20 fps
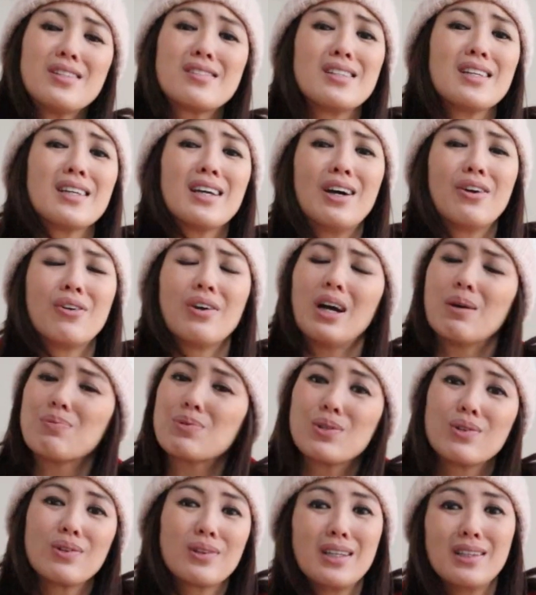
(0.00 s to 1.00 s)
a singer who
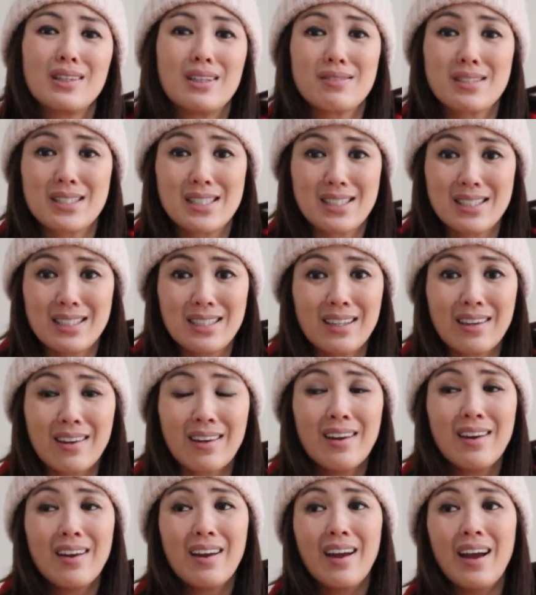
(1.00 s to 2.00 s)
absolutely loves to
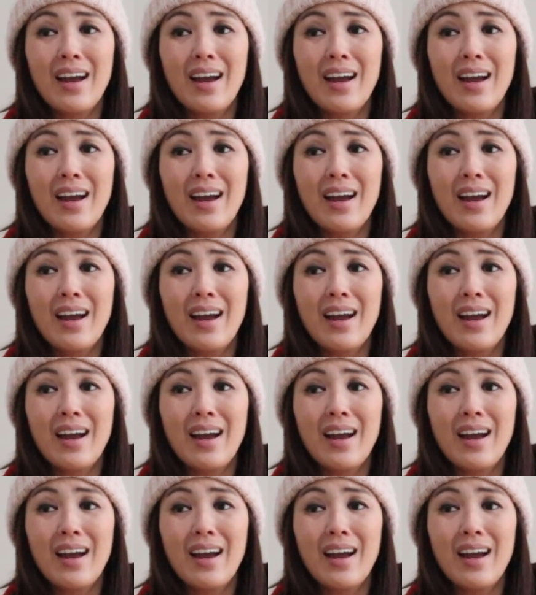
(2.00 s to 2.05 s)
sing